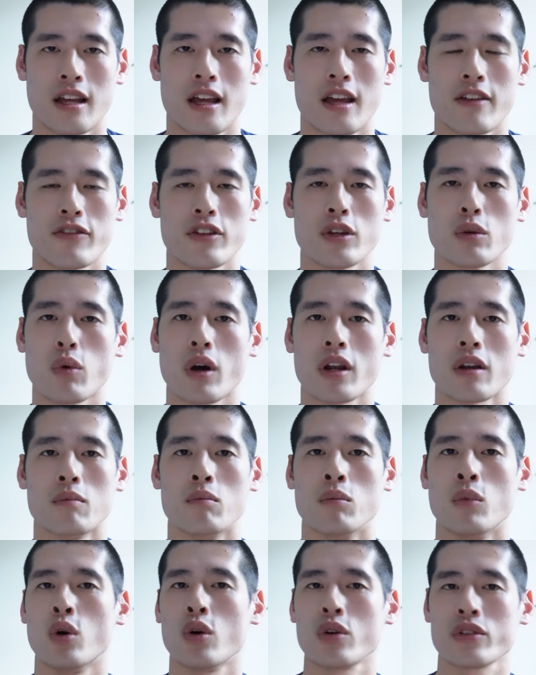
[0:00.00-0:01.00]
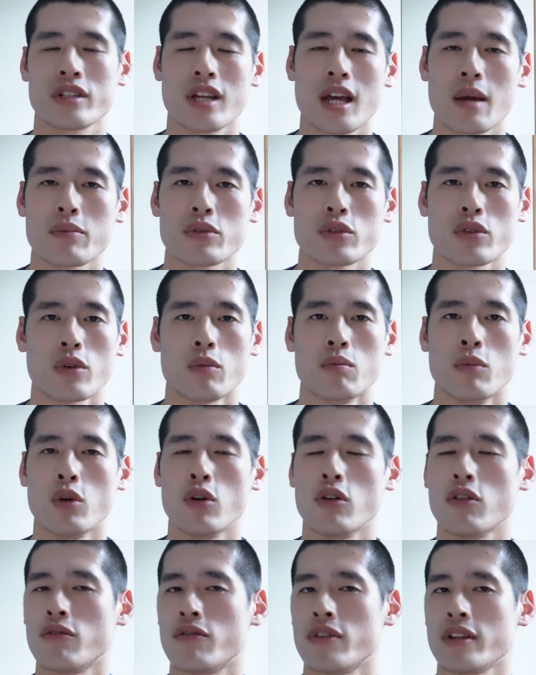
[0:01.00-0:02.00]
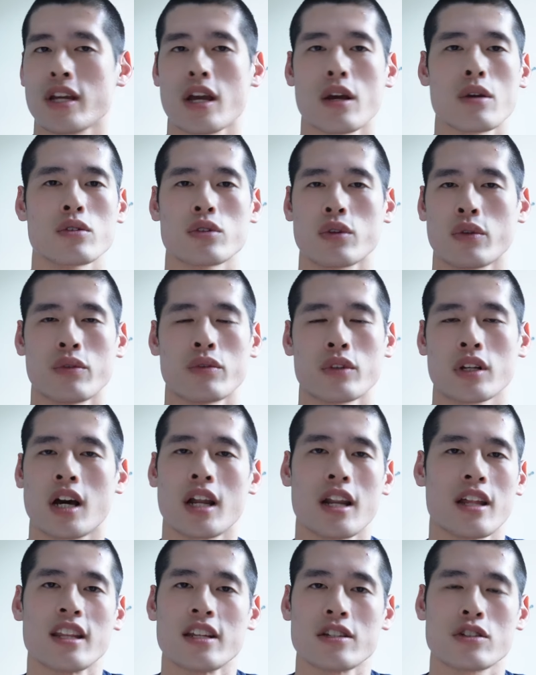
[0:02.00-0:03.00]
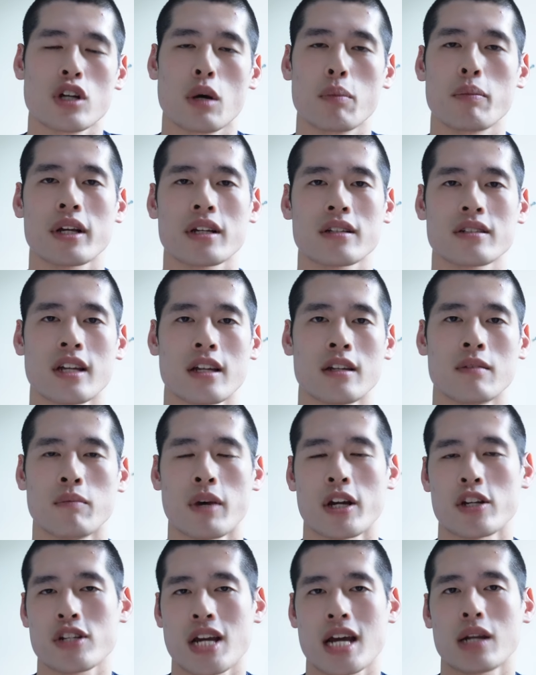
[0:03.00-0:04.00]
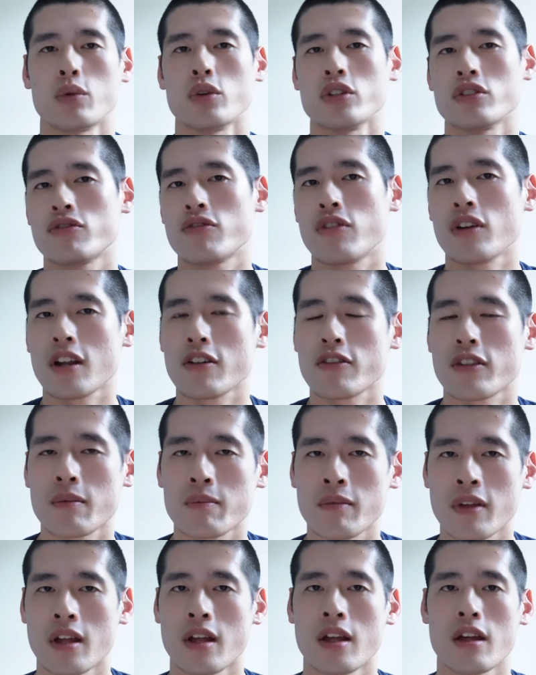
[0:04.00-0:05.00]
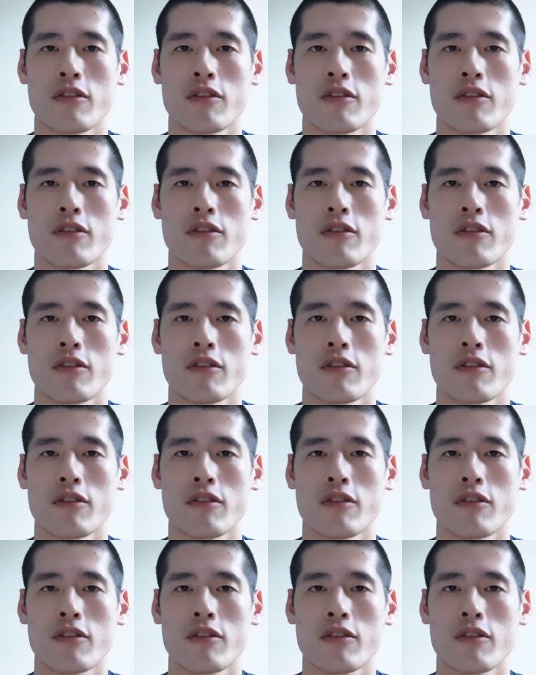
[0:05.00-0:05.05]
If you want more tips or more videos on kind of these topics, then my channel is full of them.